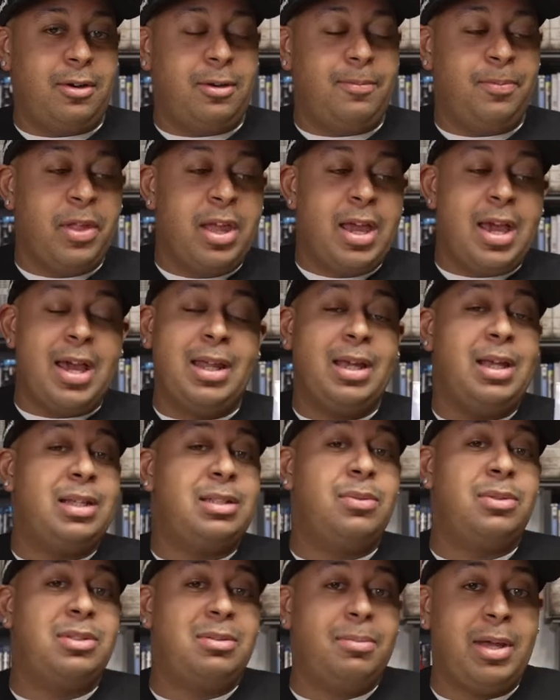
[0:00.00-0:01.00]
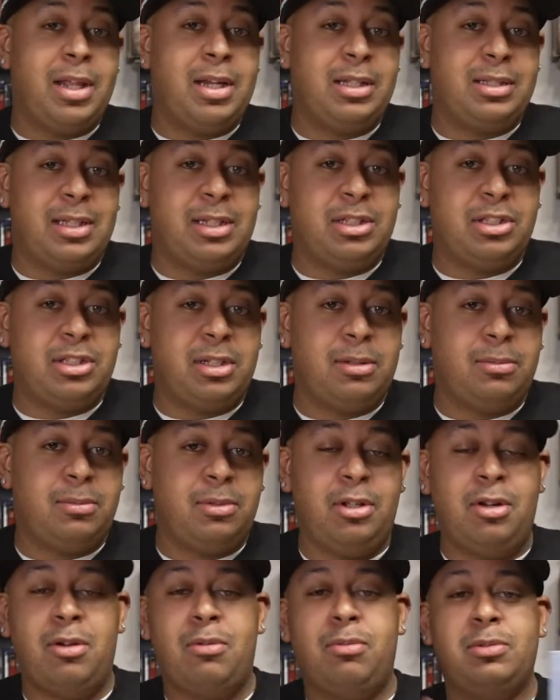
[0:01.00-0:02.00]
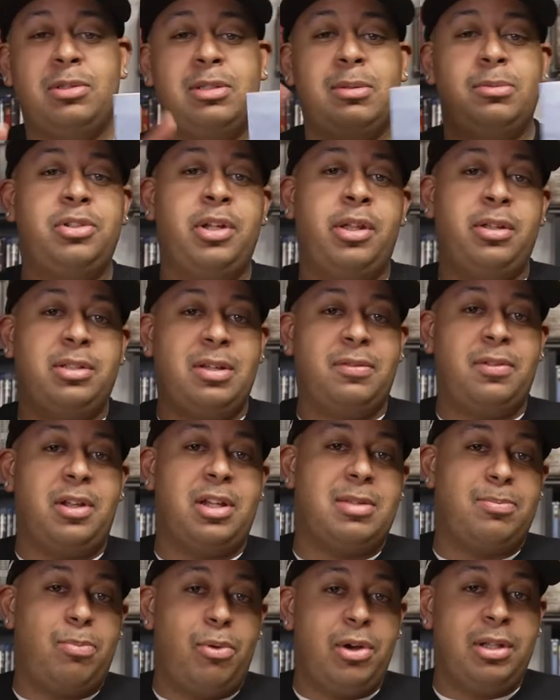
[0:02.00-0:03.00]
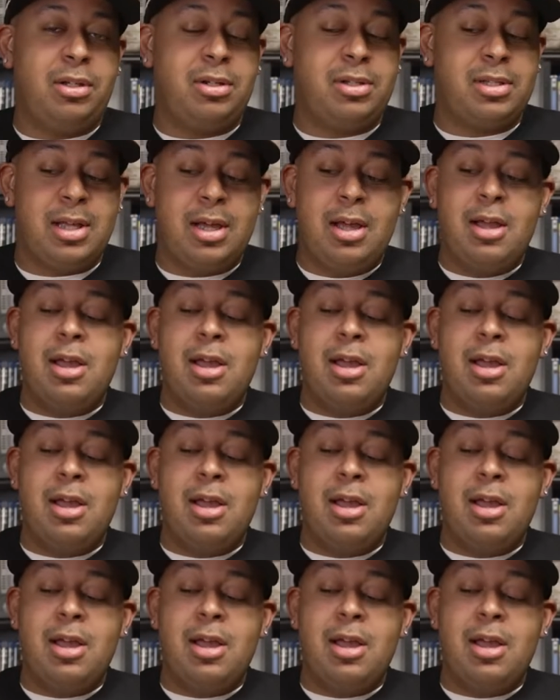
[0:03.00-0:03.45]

and I guess I wasn't paying attention. You know, some trailers have a lot of spoilers.